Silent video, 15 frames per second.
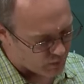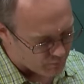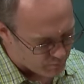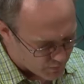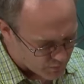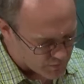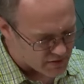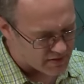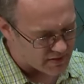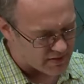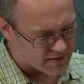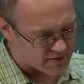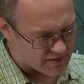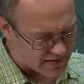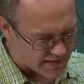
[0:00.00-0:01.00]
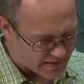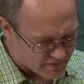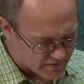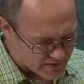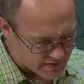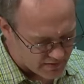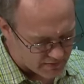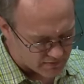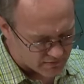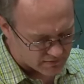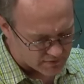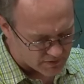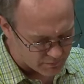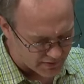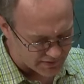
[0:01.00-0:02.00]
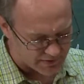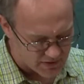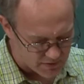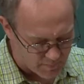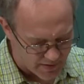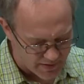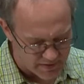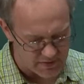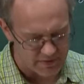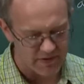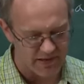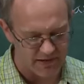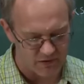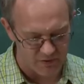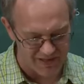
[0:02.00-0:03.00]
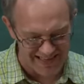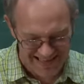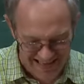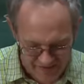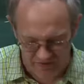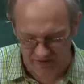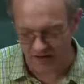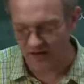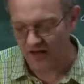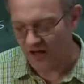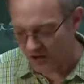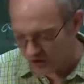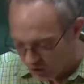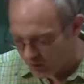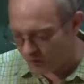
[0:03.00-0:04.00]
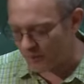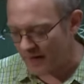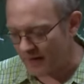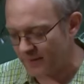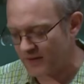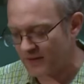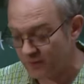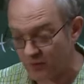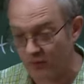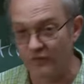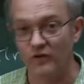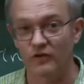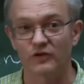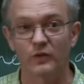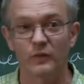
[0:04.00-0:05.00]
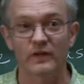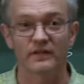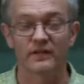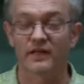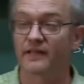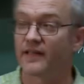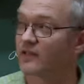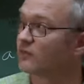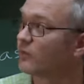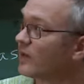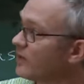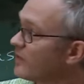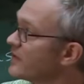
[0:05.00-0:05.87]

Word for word: well-posedness in the symplectic space, and then they had to write another long paper to prove non-squeezing. And that's one of the